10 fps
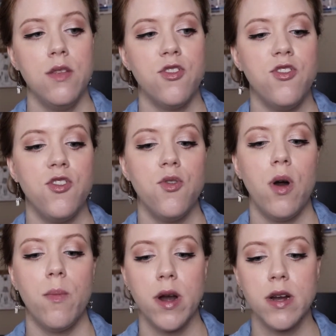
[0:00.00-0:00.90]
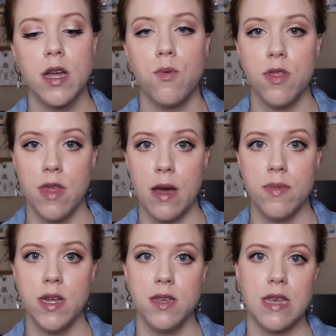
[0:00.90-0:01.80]
to do a market with
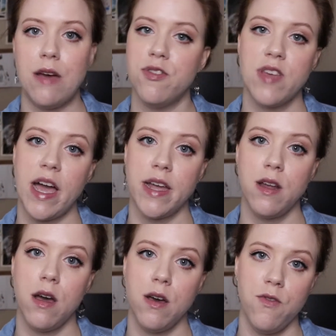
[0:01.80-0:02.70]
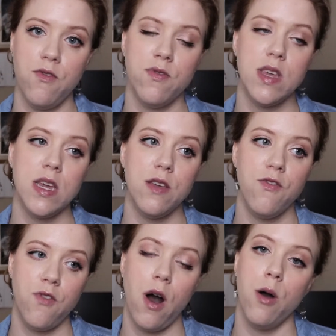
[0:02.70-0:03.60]
them that is outside of the
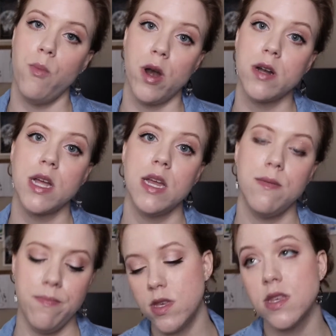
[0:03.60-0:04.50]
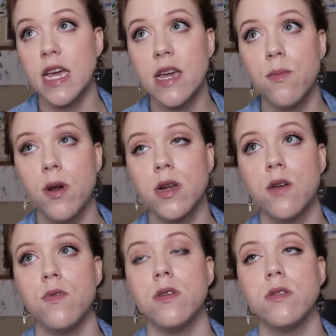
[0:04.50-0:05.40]
fall market. The second
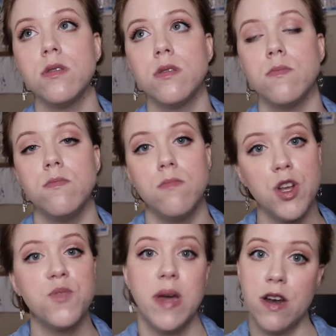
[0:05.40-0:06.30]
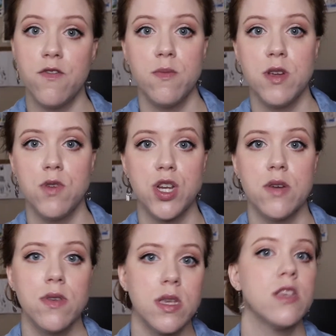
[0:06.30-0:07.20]
market was much better for me, which
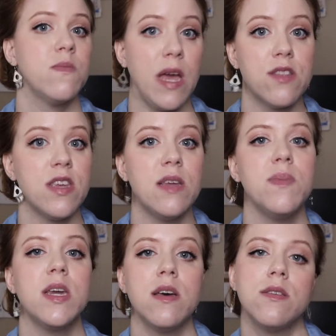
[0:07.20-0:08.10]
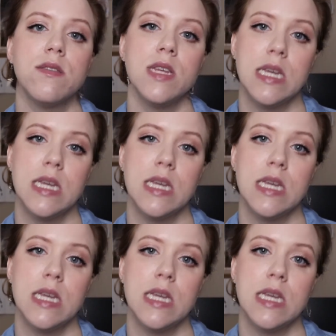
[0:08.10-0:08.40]
I was expecting because it